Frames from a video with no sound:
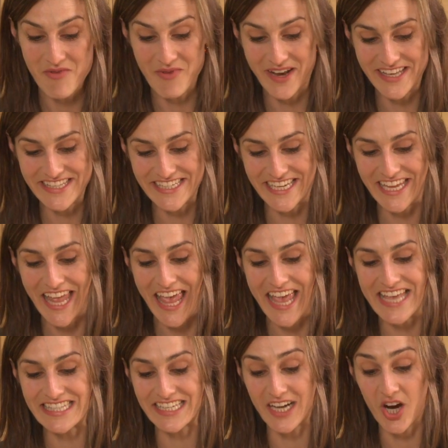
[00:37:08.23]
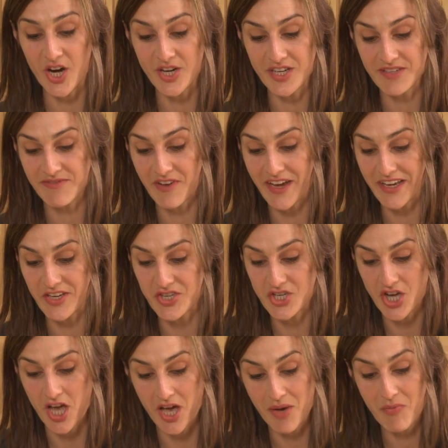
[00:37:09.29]
Wendi, is it harder to find a
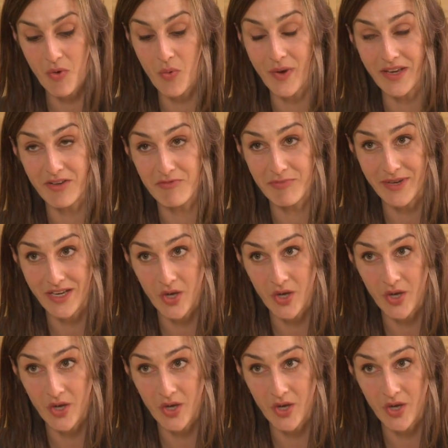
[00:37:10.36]
job when you've been